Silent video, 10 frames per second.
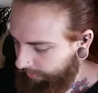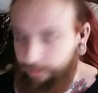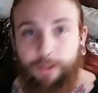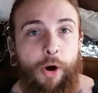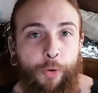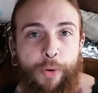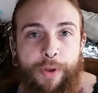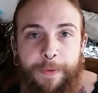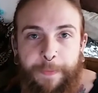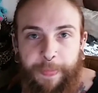So,
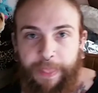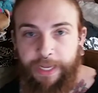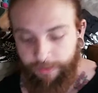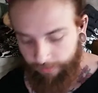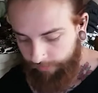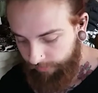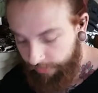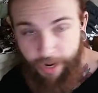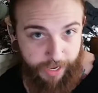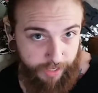
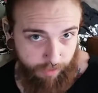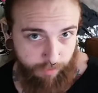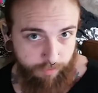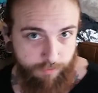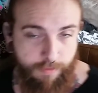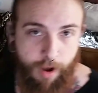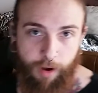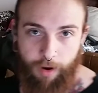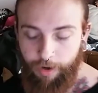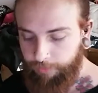today
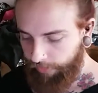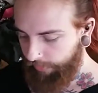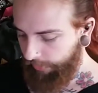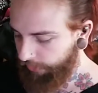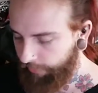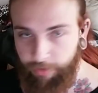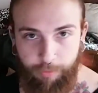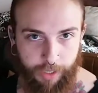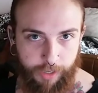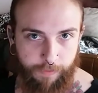I'm going to teach
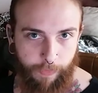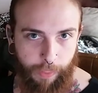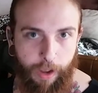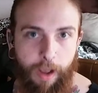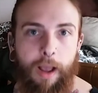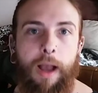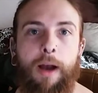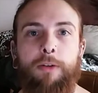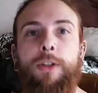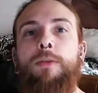everybody
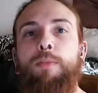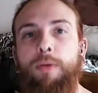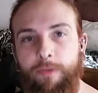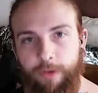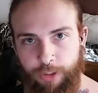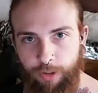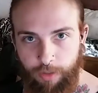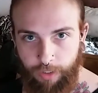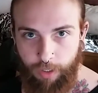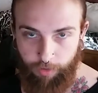how to
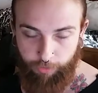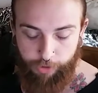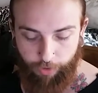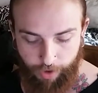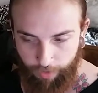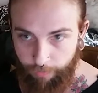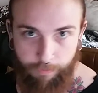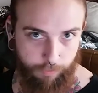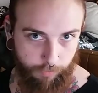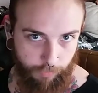professionally color your hair.
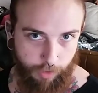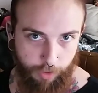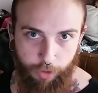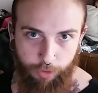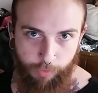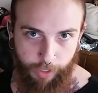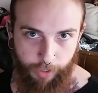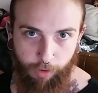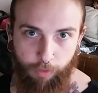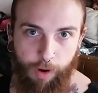You may
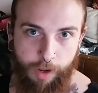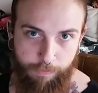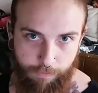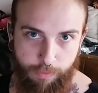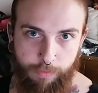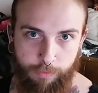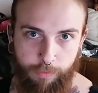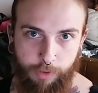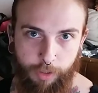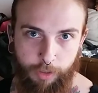know I'm
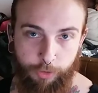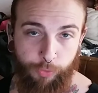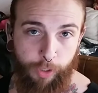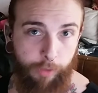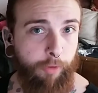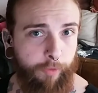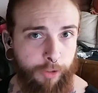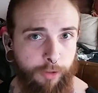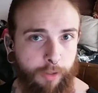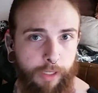a trained
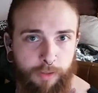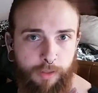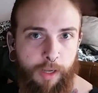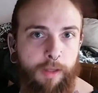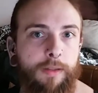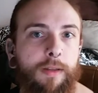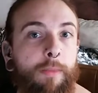professional hairstylist.